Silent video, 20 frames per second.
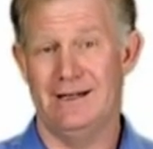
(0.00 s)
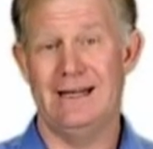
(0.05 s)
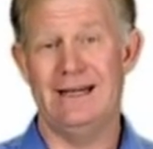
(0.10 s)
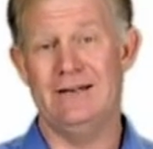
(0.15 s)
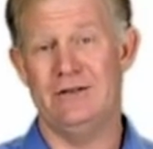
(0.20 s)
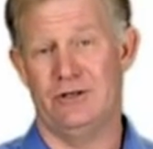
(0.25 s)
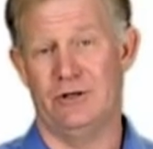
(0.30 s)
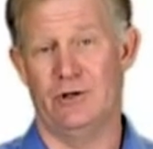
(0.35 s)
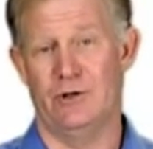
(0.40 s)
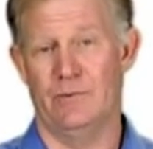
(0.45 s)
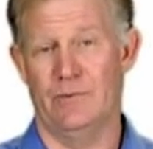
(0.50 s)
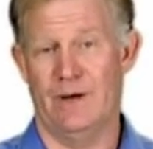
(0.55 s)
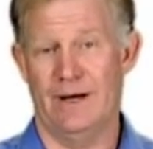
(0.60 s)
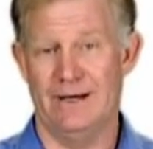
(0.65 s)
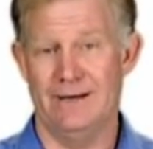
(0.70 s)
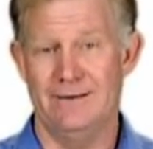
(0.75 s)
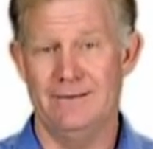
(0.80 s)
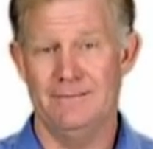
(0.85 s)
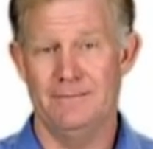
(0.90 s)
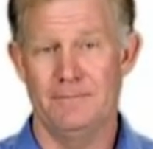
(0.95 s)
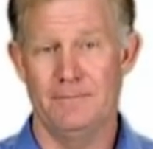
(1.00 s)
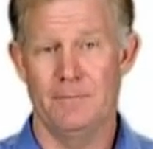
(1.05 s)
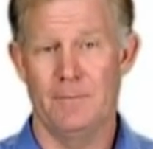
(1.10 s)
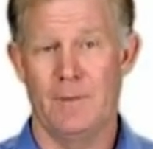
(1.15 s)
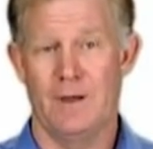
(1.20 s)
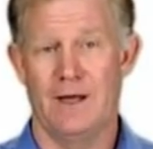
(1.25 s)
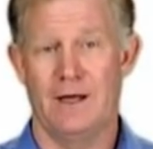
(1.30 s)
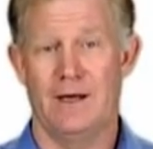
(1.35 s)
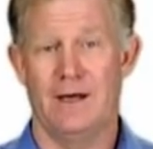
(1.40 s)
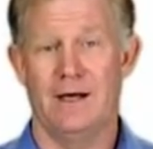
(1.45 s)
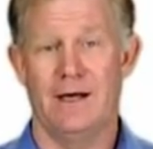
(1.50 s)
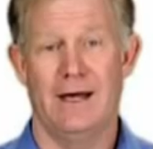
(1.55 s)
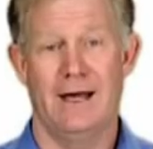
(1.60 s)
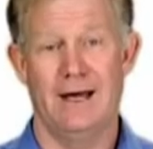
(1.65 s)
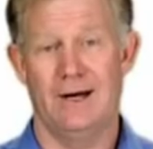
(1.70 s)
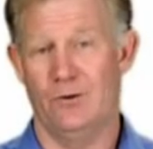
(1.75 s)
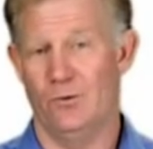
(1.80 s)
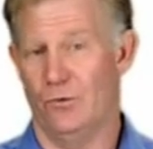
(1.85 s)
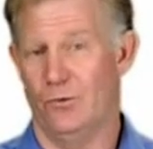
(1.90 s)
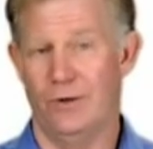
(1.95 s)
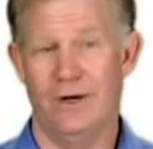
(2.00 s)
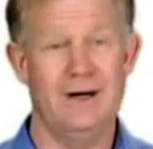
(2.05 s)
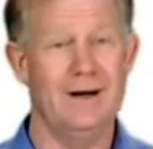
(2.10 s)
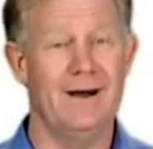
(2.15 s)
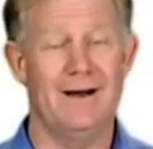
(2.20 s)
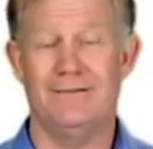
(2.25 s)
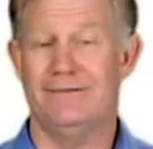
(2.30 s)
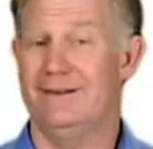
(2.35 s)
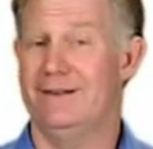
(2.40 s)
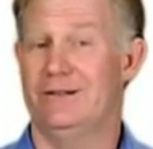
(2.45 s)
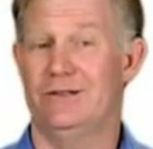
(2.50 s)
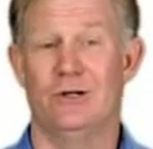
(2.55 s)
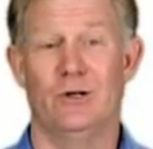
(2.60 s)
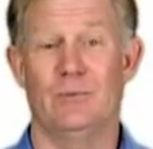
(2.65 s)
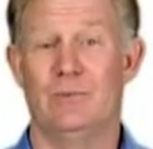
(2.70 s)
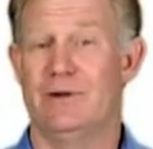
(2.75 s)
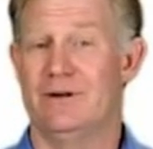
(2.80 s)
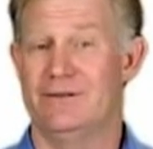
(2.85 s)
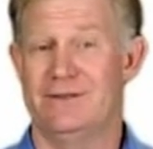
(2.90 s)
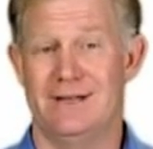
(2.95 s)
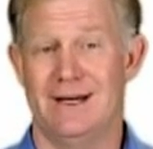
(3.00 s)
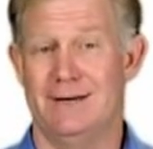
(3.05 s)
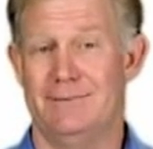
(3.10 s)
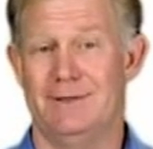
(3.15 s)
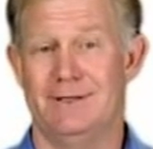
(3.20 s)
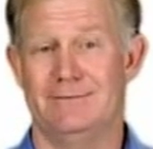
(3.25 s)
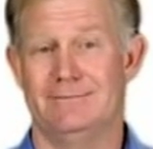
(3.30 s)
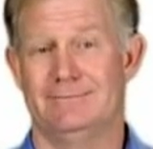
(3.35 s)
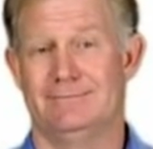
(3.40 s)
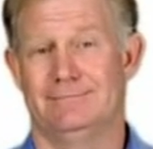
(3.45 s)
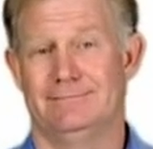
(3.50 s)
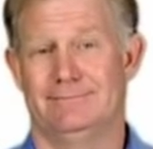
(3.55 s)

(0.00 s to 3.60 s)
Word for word: Interp button and read off the interpretive statement.